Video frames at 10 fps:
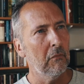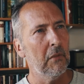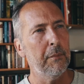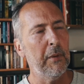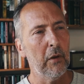
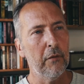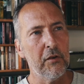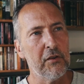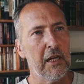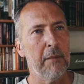maybe when I
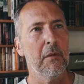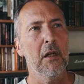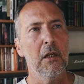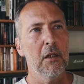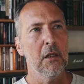first came,
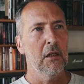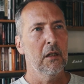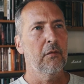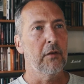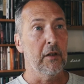
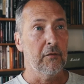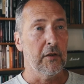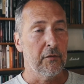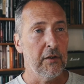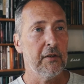first,
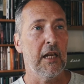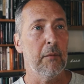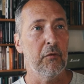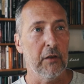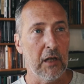first, first
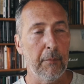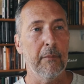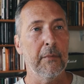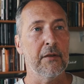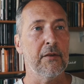came for a couple
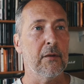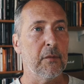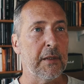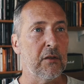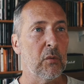of months, I was
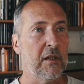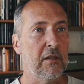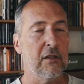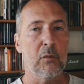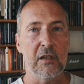about
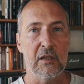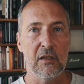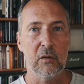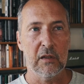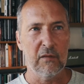26, 20
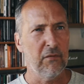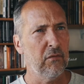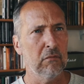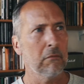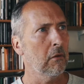
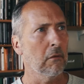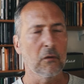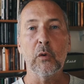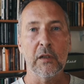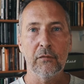
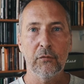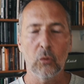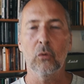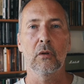mm, 24.